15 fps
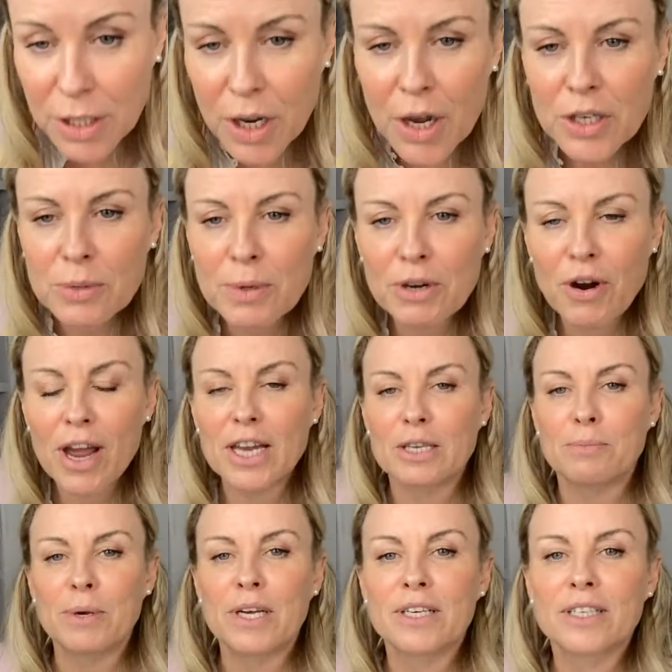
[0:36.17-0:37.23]
is going to be
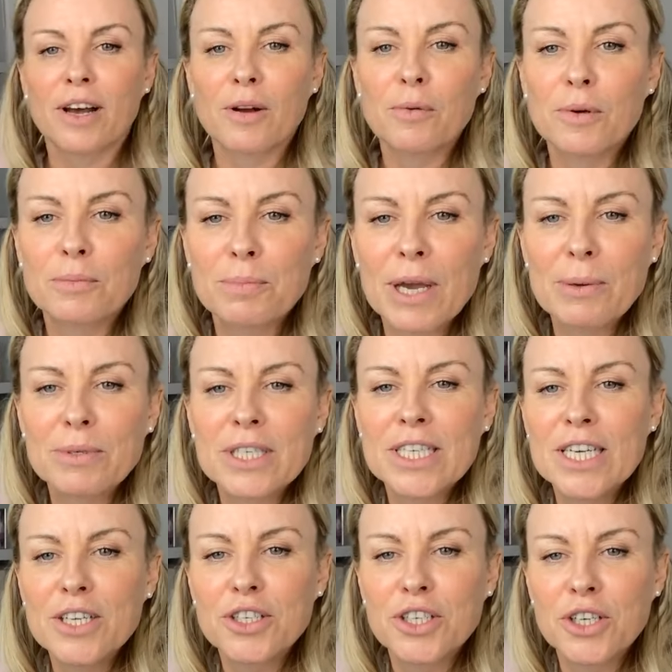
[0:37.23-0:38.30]
great because I will be able to
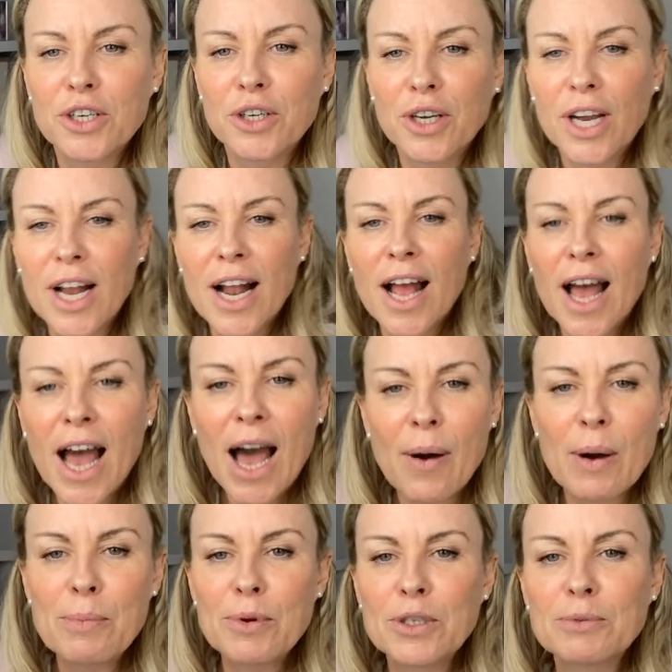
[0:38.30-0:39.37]
teach you
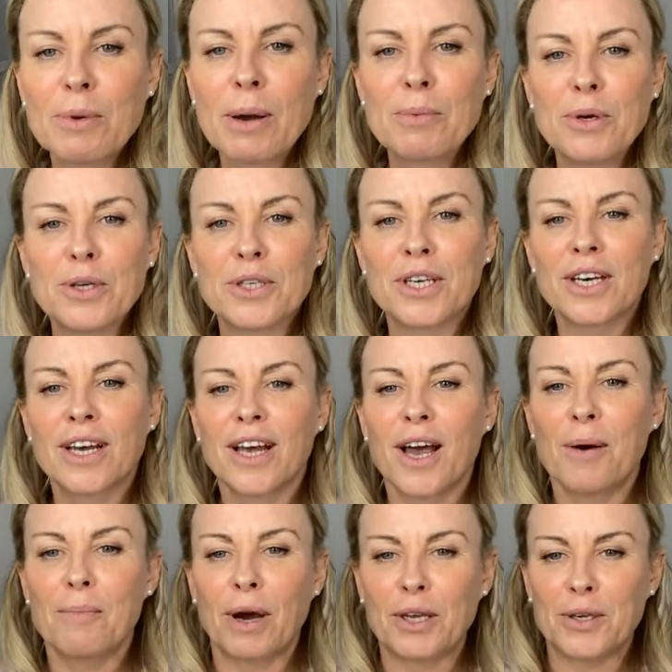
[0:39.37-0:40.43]
how I boost my mood
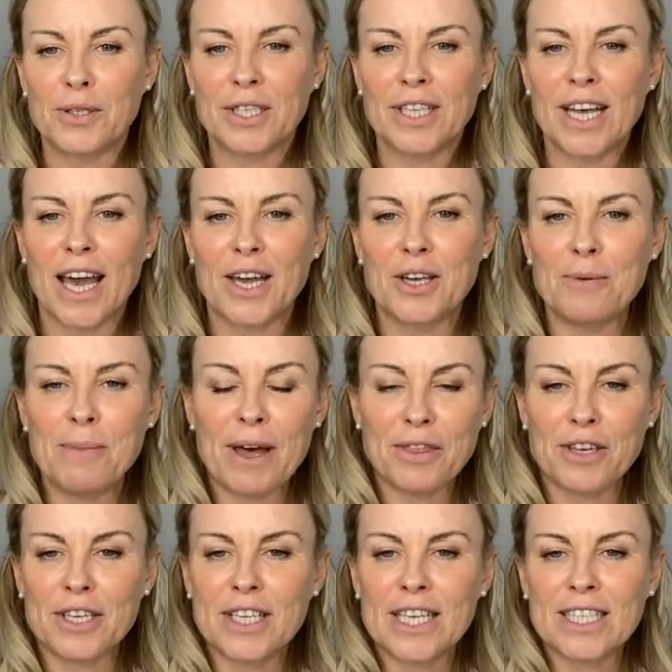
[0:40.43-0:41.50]
by using the Hayo'u
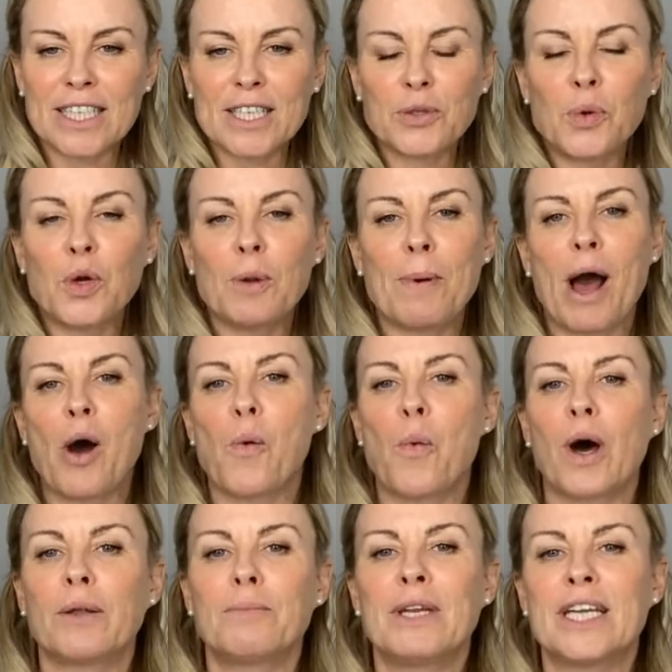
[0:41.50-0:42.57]
method. This is all
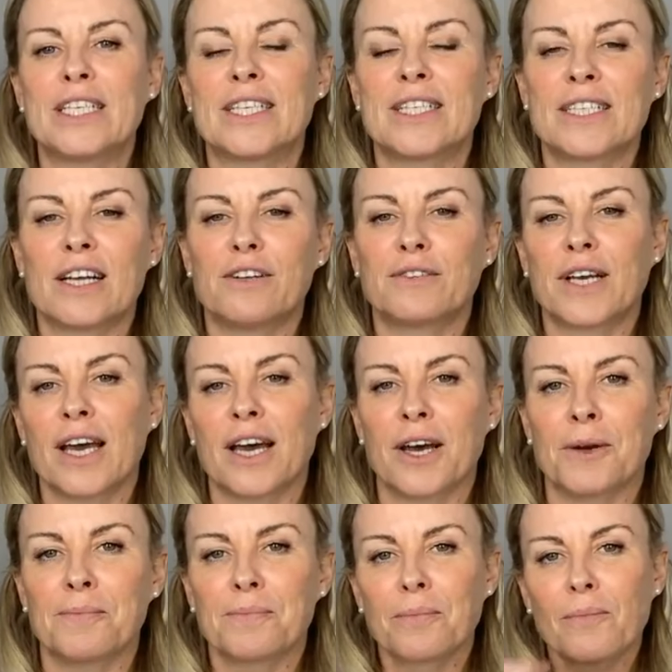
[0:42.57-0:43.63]
about 1 minute to
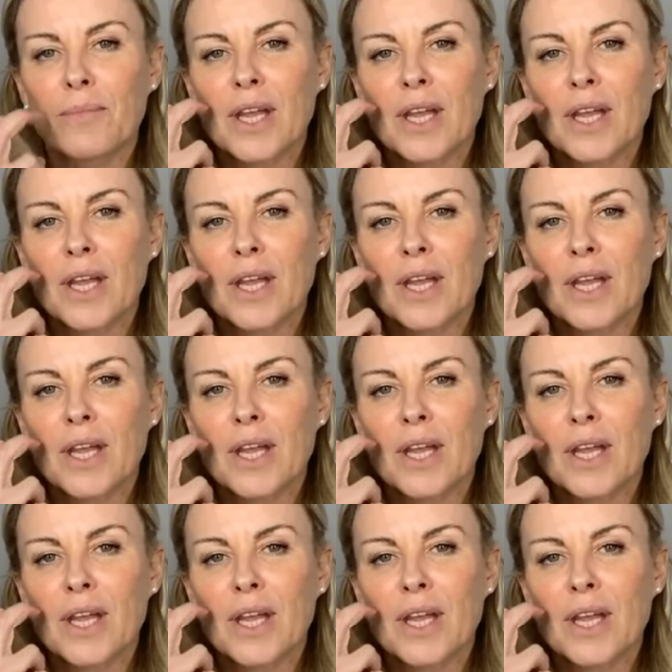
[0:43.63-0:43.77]
self-care.